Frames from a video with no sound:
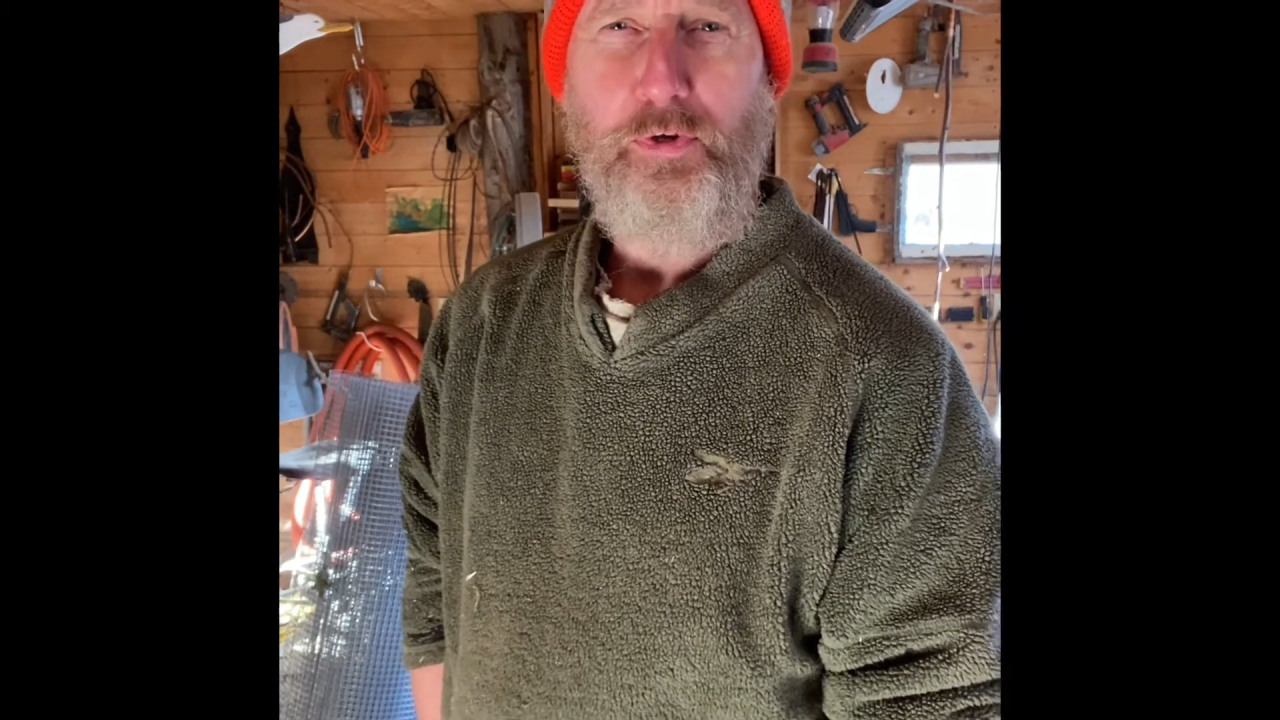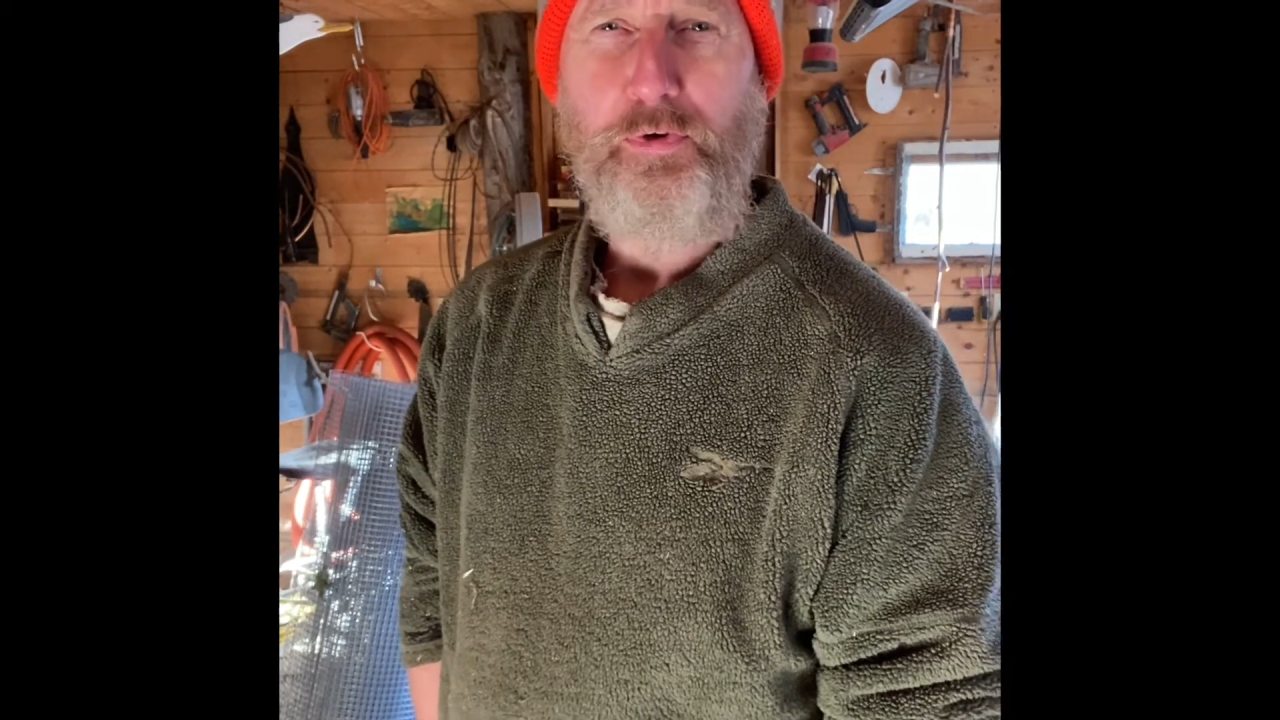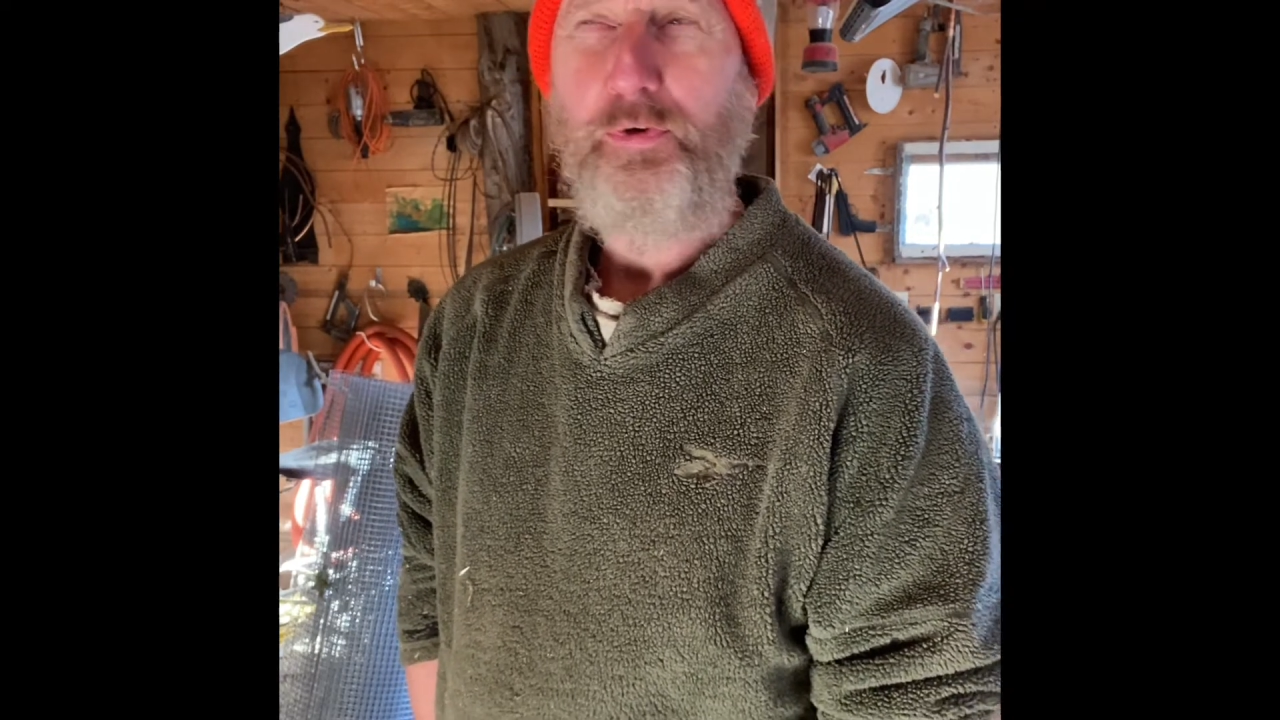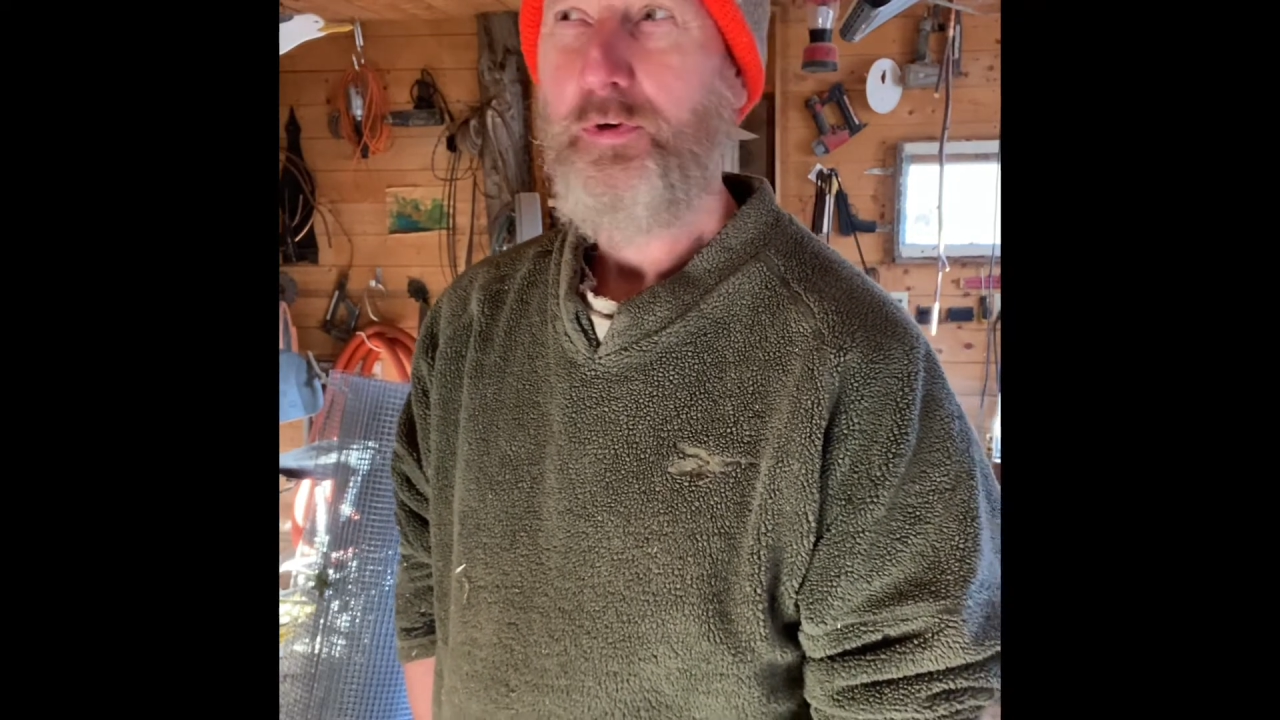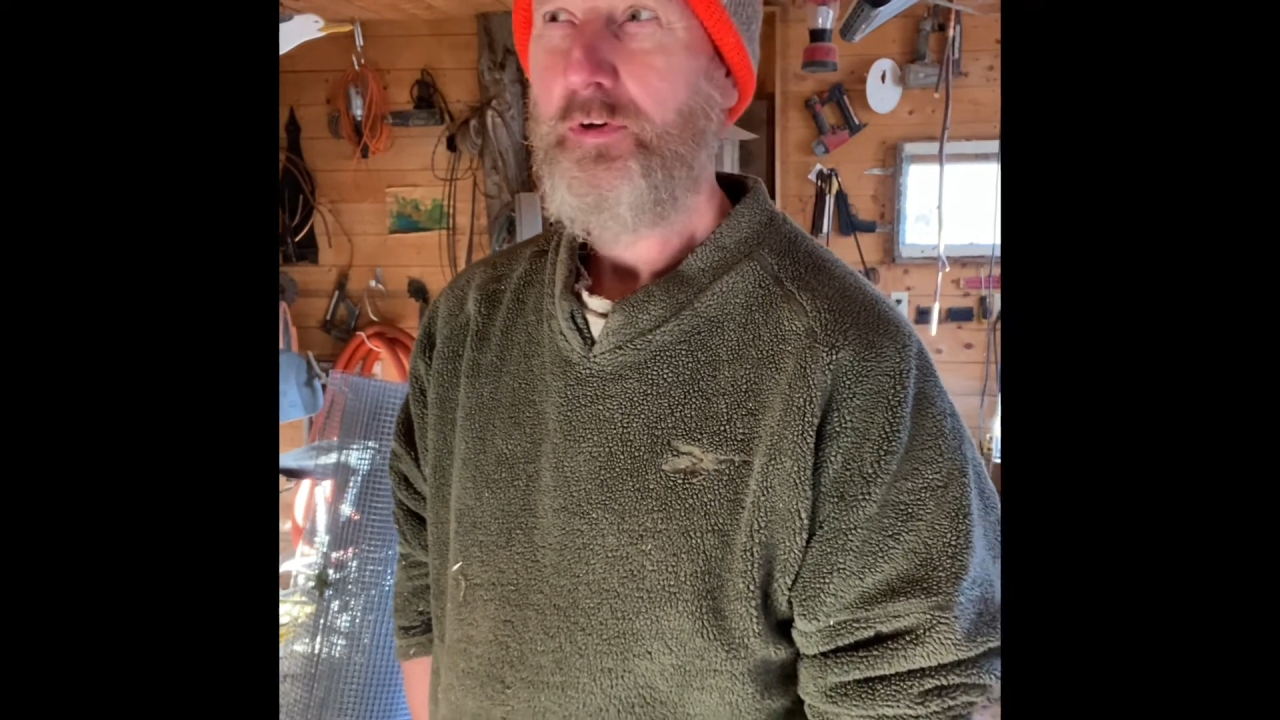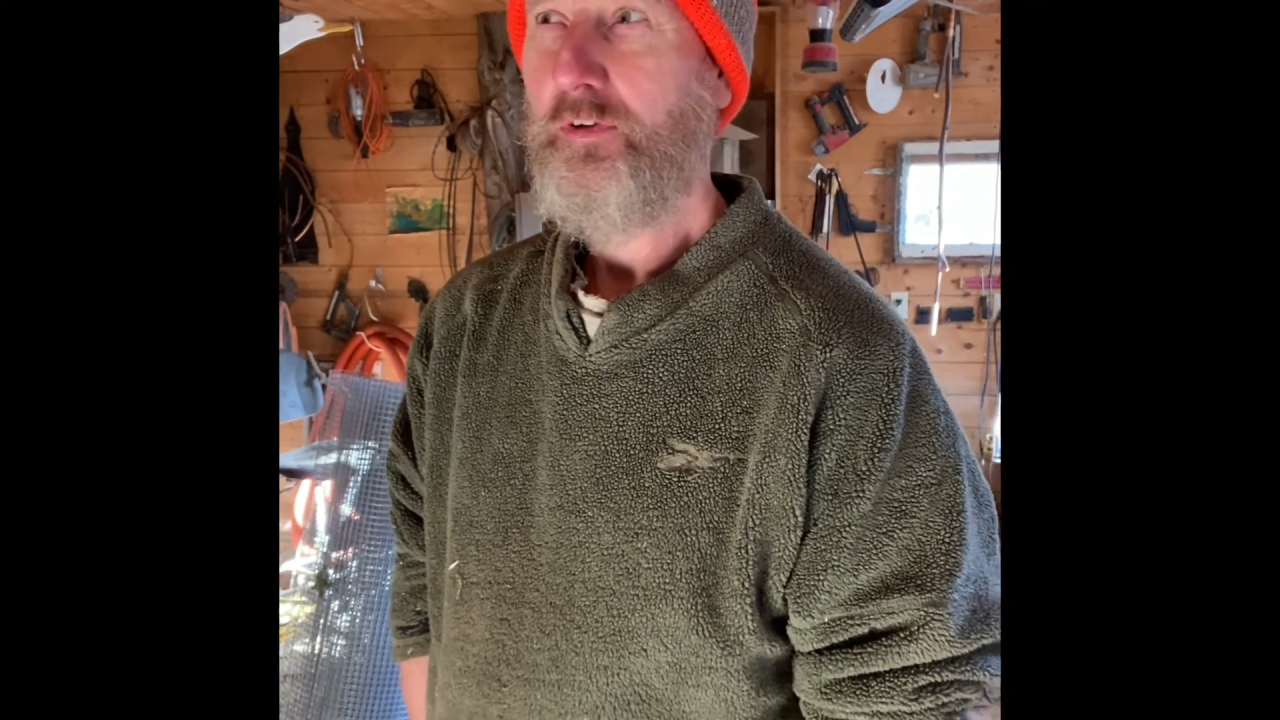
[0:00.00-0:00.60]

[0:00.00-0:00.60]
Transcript: cool.